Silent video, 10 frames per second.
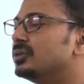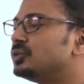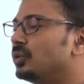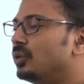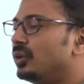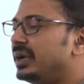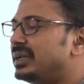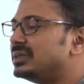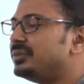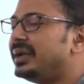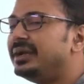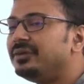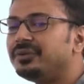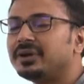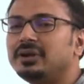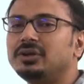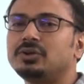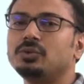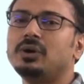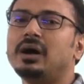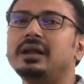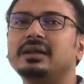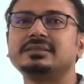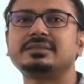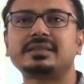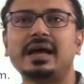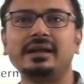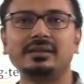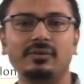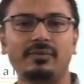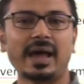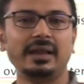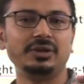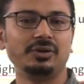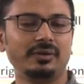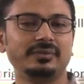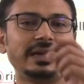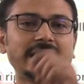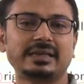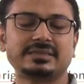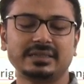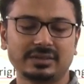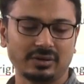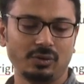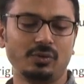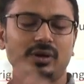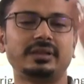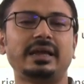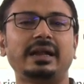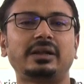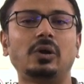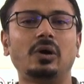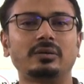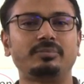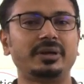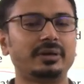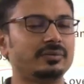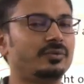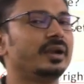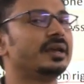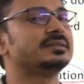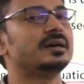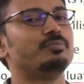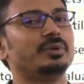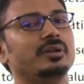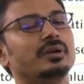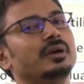So it is very difficult to understand the value of that asset over that long period. For example,